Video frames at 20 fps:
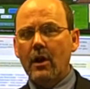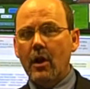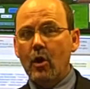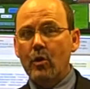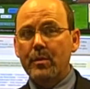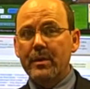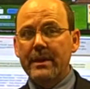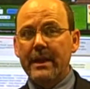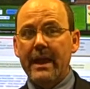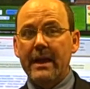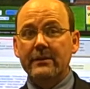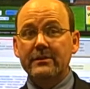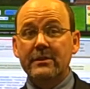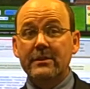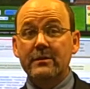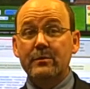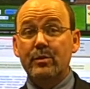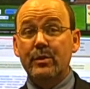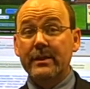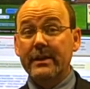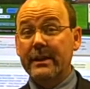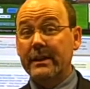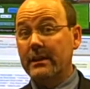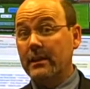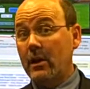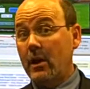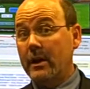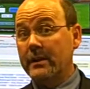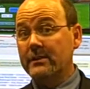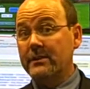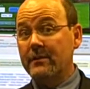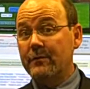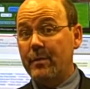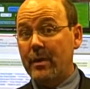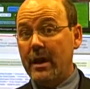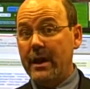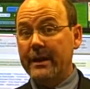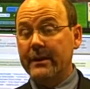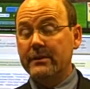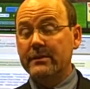open houses bring in lots of
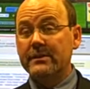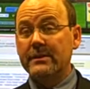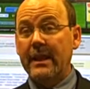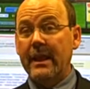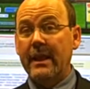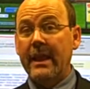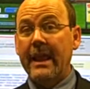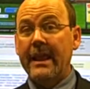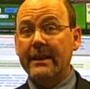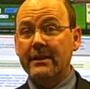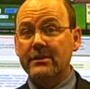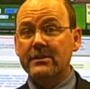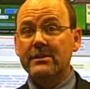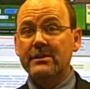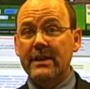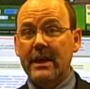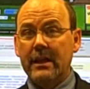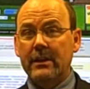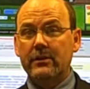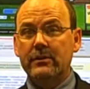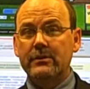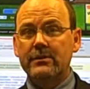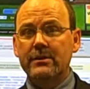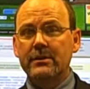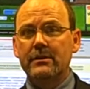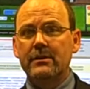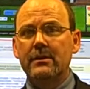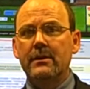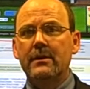buyers and sellers.